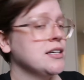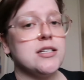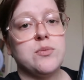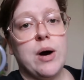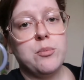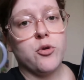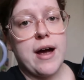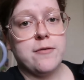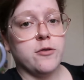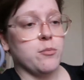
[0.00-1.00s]
Swipe
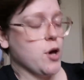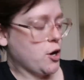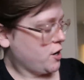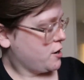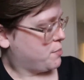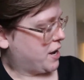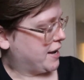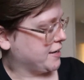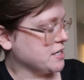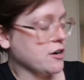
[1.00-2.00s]
Right for Murder
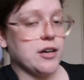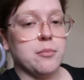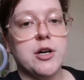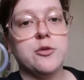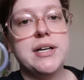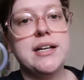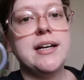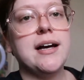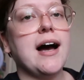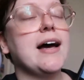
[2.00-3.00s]
by Derek Milman.
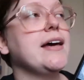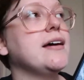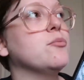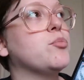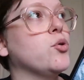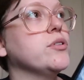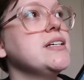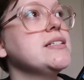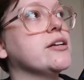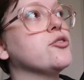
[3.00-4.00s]
I bought
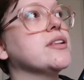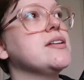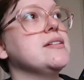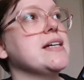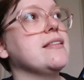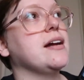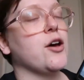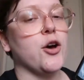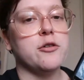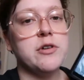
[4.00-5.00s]
this literally the day that I
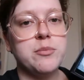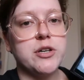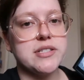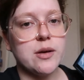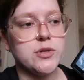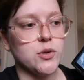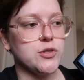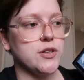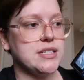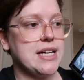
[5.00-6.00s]
heard of it because that was
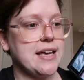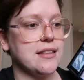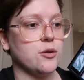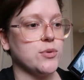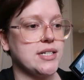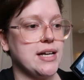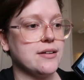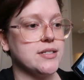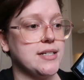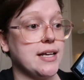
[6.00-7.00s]
also the day that it was
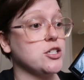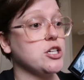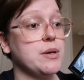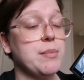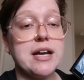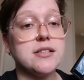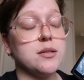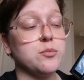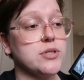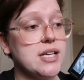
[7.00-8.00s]
announced that Jimmy
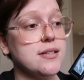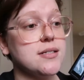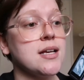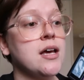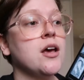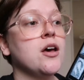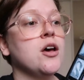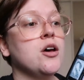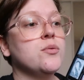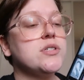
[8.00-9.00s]
Patterson Presents
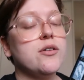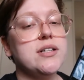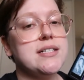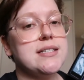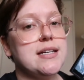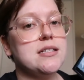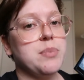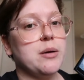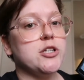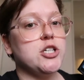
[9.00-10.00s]
was going to cease
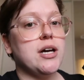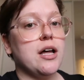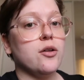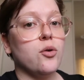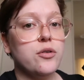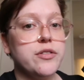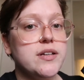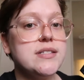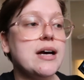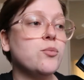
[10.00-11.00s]
publishing other
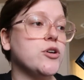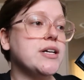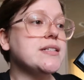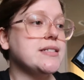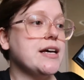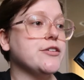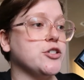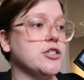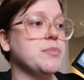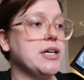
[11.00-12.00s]
authors and would instead
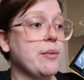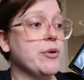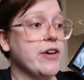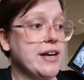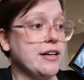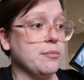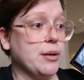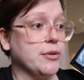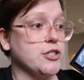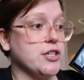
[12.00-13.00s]
just become a vanity
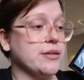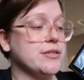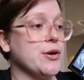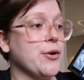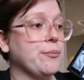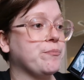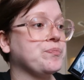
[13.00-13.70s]
publisher. So